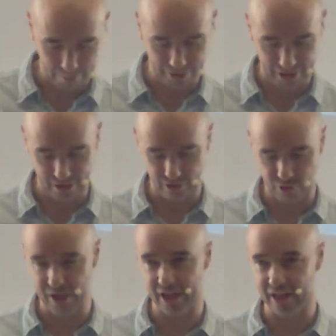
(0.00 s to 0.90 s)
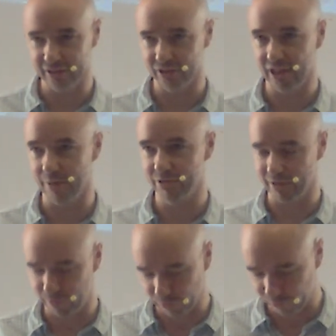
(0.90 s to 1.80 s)
family. Or when it comes
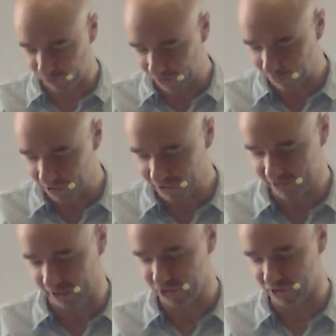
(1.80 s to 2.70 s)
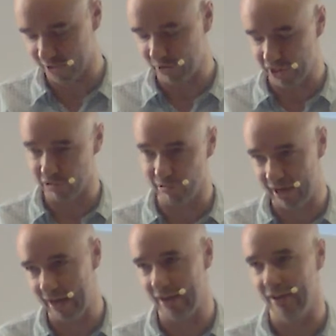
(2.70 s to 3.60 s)
to fulfillment, I trust my
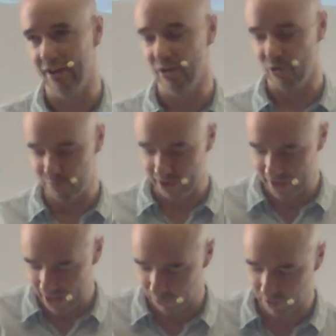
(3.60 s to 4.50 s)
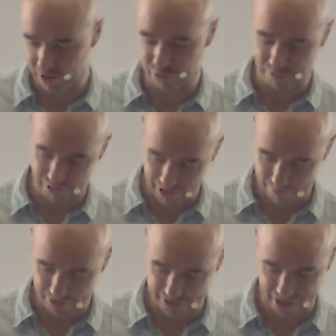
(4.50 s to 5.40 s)
career or my network or my
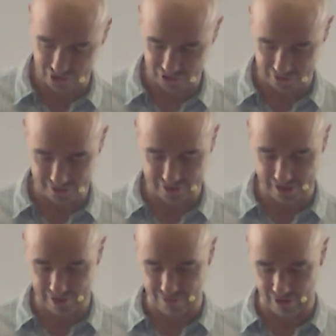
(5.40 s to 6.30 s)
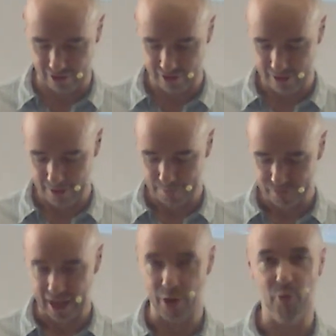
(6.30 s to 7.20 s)
reputation to deliver.
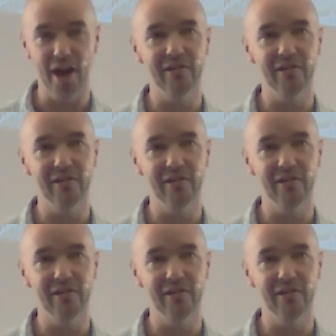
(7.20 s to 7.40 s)
And